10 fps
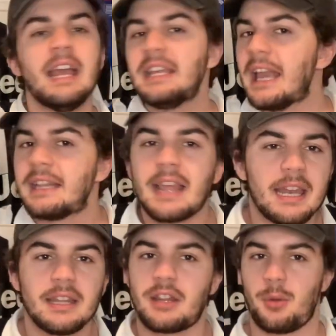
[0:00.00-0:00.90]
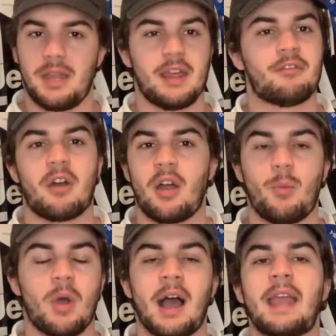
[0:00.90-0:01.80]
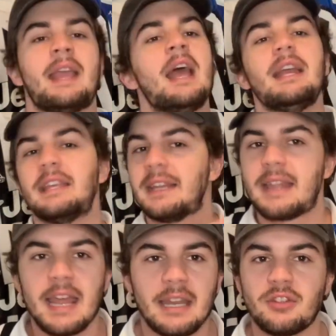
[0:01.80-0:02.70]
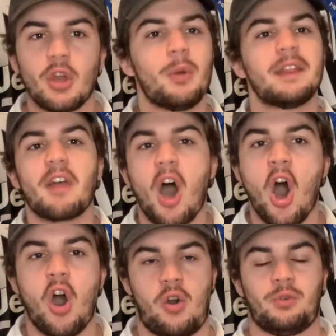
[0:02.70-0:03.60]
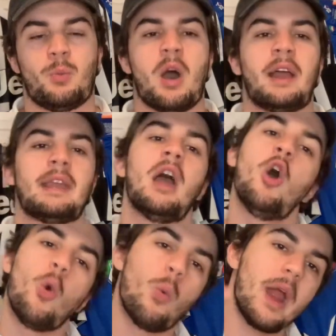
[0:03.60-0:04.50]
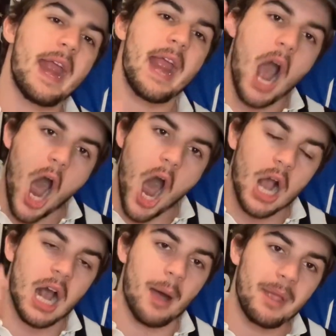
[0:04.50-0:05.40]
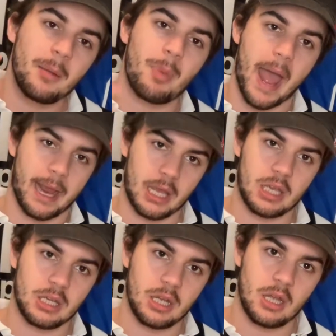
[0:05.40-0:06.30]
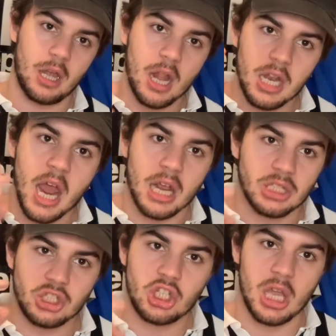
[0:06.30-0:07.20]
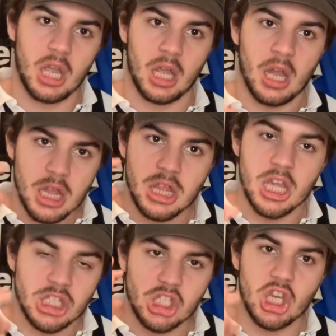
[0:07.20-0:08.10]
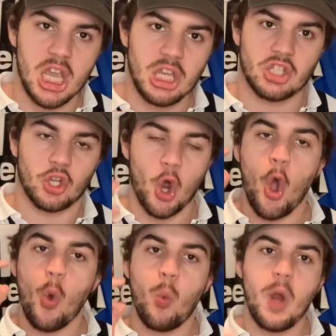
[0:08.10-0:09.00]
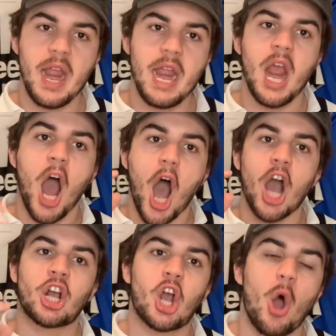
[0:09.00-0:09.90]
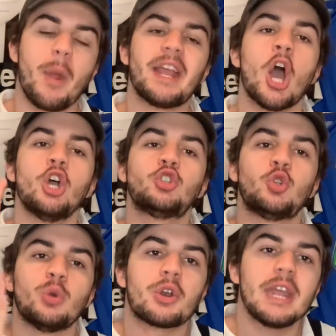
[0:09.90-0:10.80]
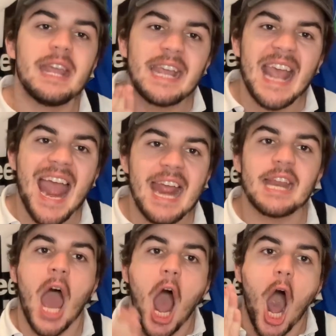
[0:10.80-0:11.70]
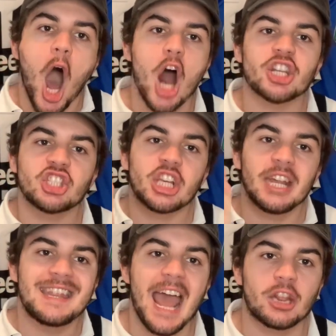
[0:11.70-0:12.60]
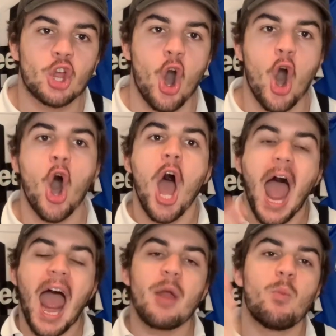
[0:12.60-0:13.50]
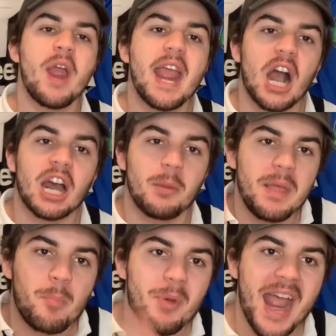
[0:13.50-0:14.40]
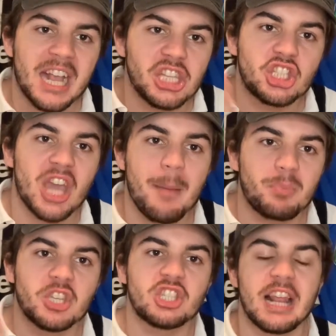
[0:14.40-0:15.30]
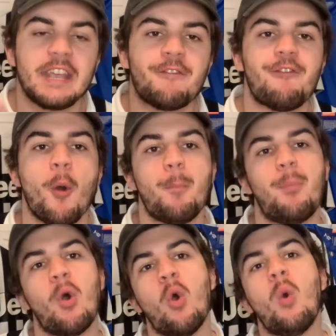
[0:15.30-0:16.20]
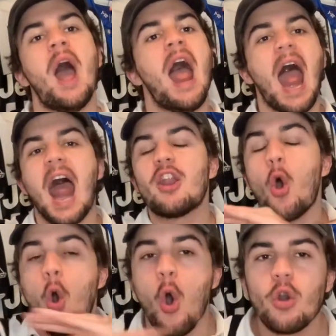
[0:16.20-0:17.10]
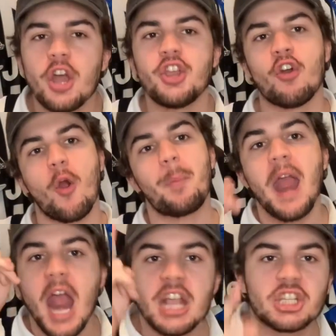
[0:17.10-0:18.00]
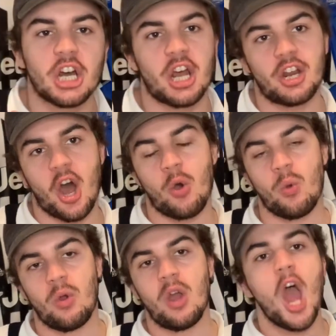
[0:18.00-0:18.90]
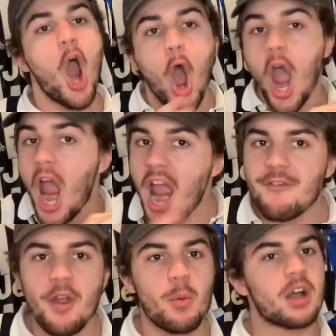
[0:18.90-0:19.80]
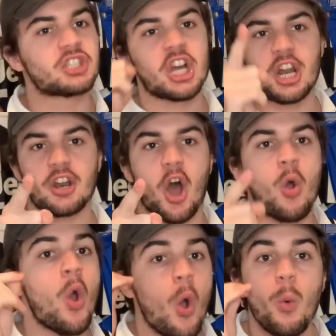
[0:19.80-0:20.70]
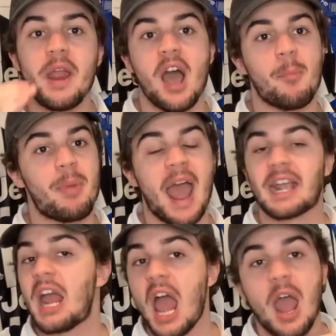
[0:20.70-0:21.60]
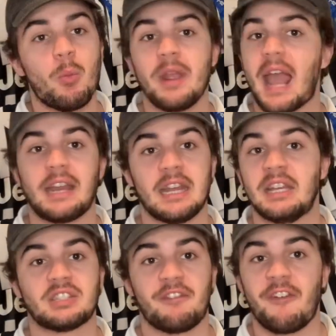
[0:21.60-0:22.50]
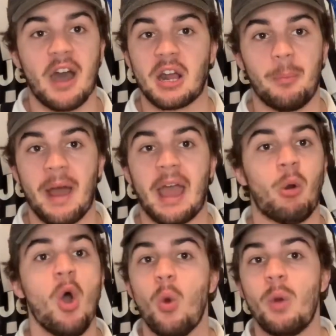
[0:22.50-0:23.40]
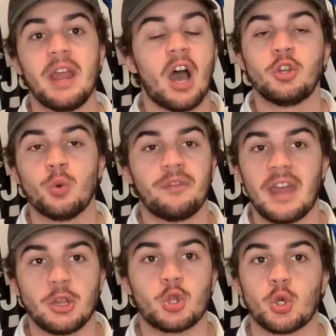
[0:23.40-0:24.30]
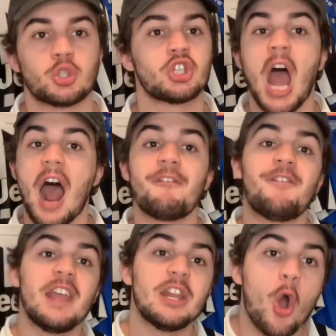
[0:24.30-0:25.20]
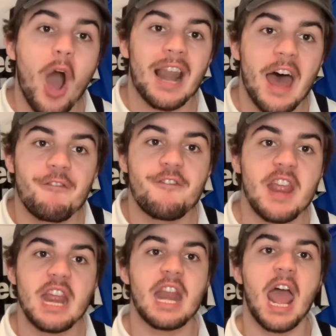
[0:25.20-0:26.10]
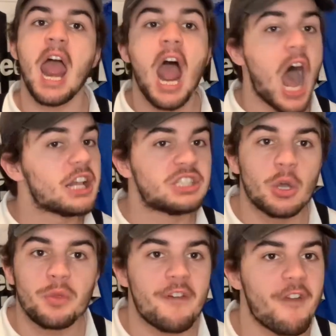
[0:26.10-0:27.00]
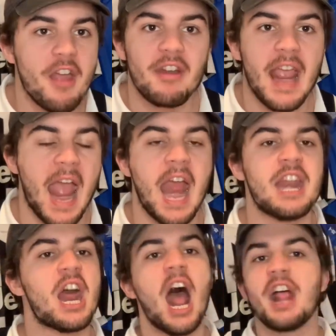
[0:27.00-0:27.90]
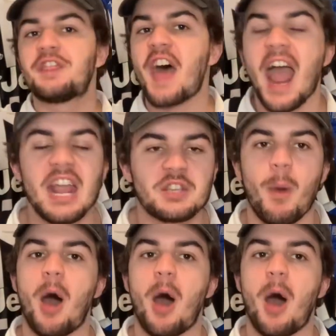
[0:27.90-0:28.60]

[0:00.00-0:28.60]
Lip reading: You didn't do it the right way. You didn't do it the hard way. We are coming back. Next year, this season, we are going to regain our Scudetto, and we are going to be back in Champions League football, and all of Europe is going to know. Everyone's going to know we are back, and we ain't here to fuck about. We are Juventus fino alla fine, until the very end. That is my